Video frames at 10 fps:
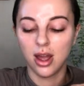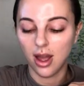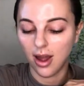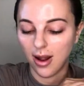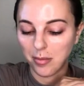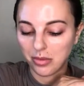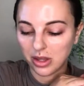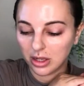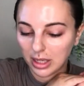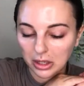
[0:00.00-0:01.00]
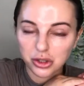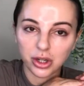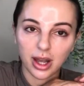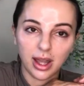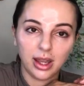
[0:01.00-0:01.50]
Um, the Nature
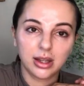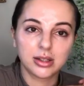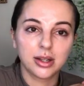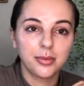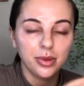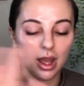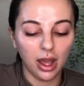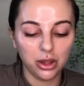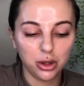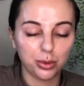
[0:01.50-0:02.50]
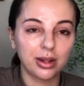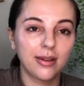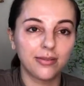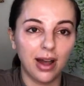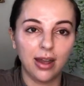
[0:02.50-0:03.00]
Kind uh, Urea
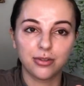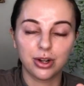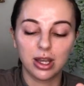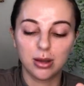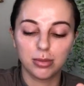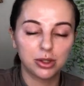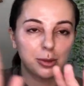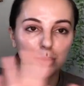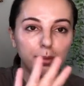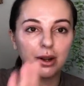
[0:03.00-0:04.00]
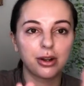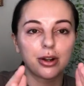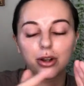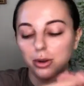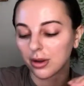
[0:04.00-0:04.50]
5 Cream, the Super Barrier
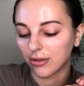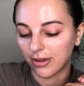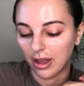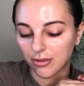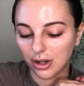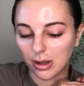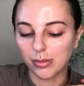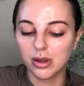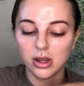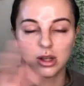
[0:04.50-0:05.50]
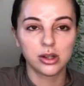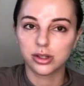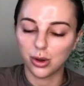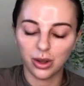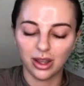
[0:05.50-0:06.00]
Urea 5 Cream,
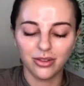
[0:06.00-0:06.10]
so good.